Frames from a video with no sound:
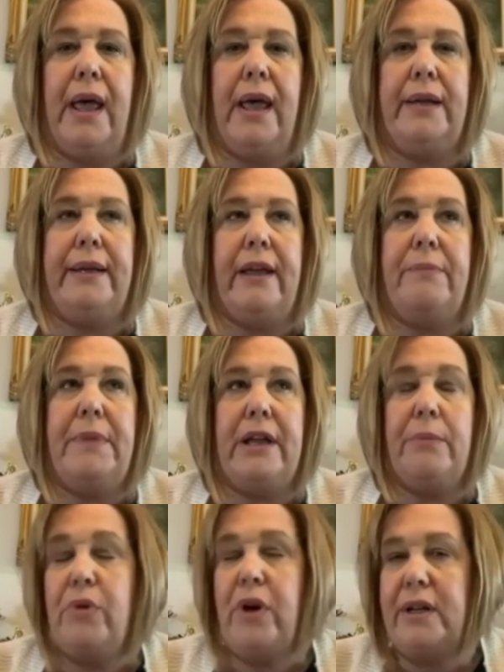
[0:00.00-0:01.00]
and gave
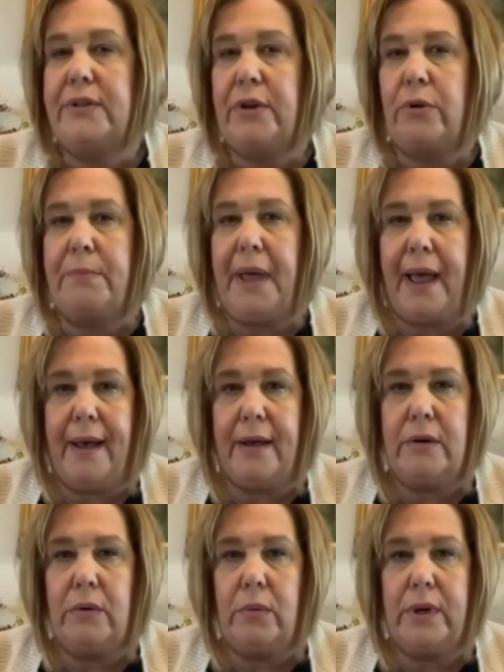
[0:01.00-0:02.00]
me a prednisone
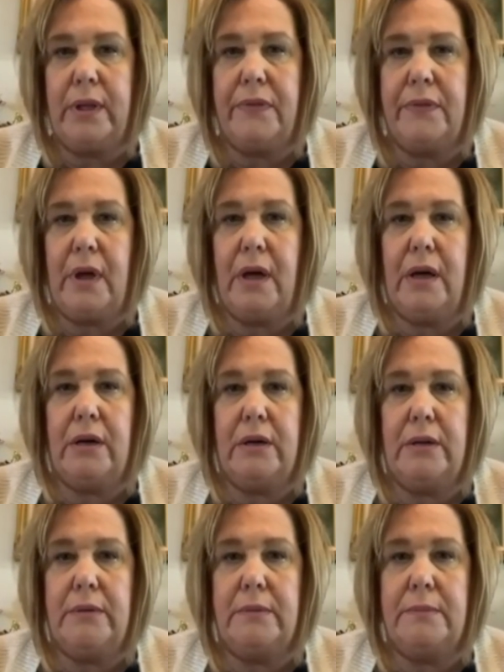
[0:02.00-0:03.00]
pack with
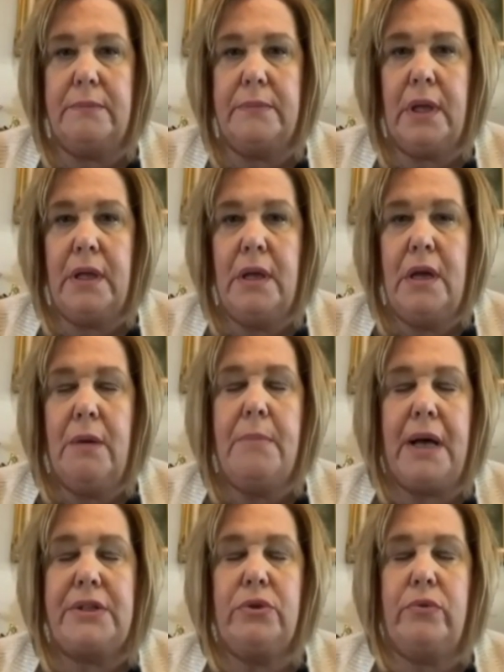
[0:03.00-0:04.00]
um,
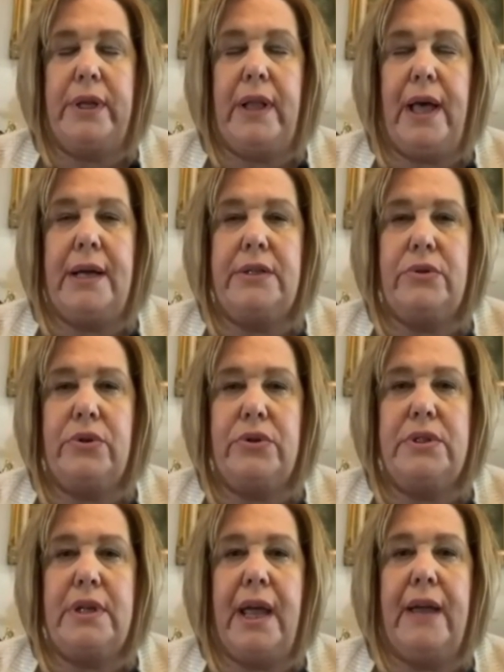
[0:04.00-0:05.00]
muscle
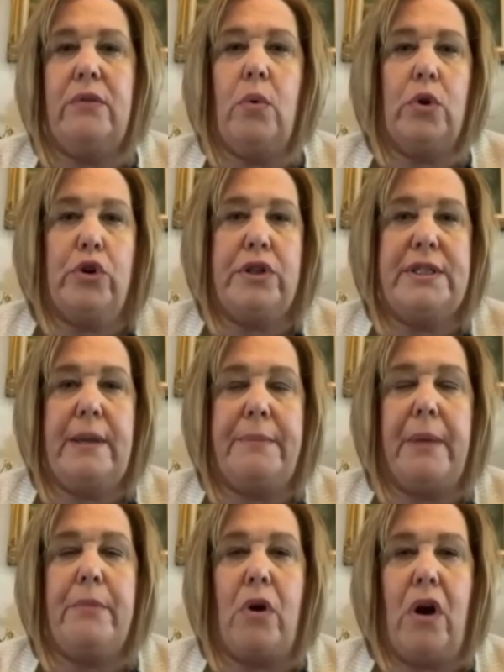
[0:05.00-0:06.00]
relaxers and ordered some
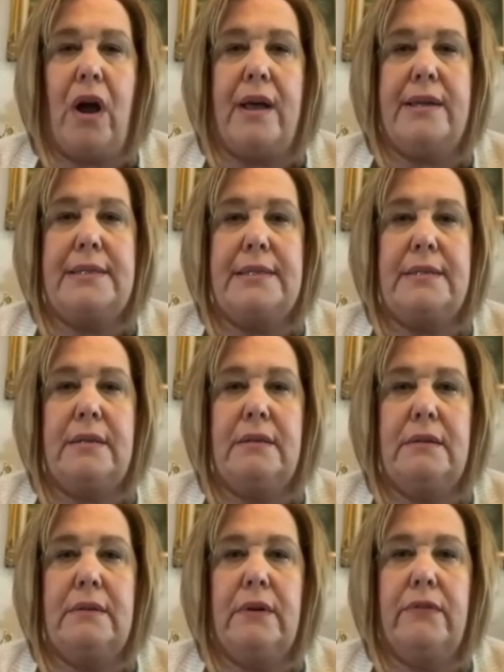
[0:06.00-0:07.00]
MRIs
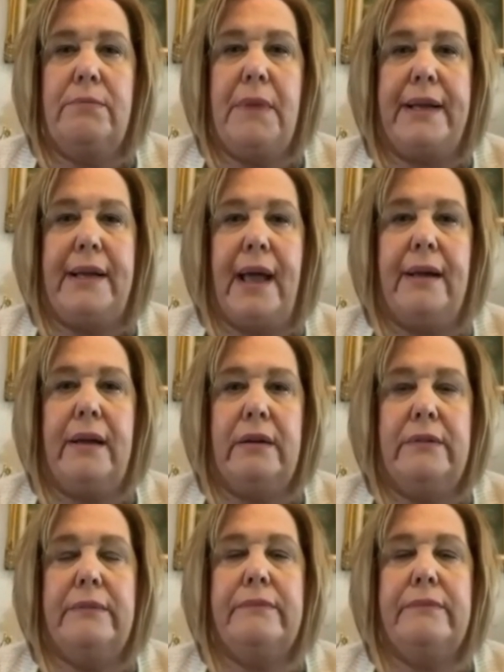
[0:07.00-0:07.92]
of my neck.